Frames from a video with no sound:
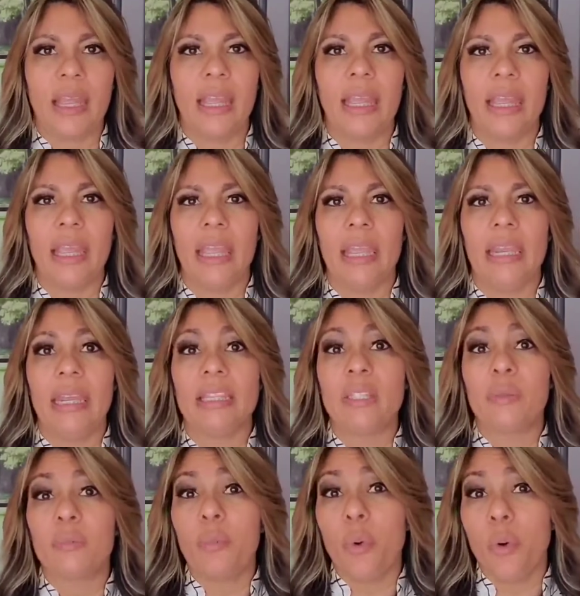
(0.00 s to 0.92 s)
And
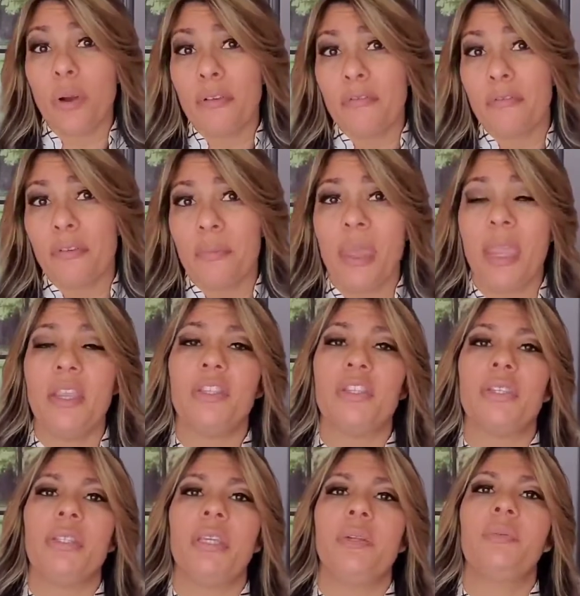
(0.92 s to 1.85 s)
it's more
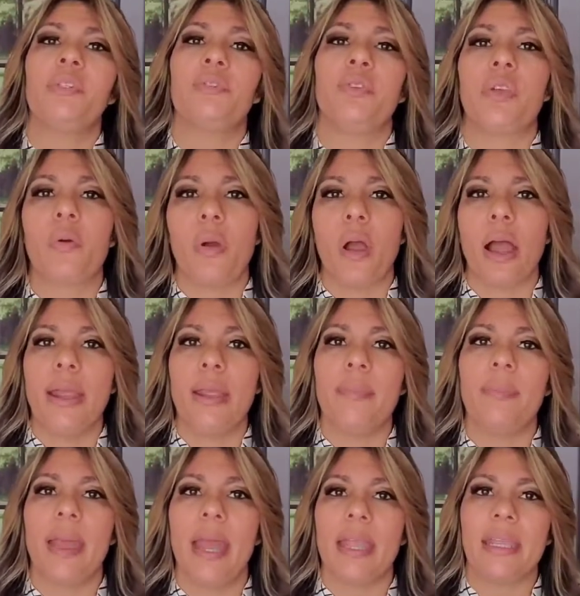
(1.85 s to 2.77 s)
information than it was
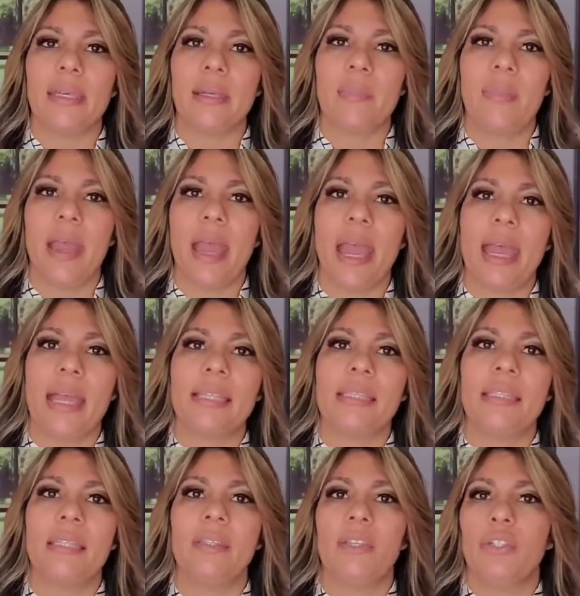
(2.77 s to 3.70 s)
required back in the past.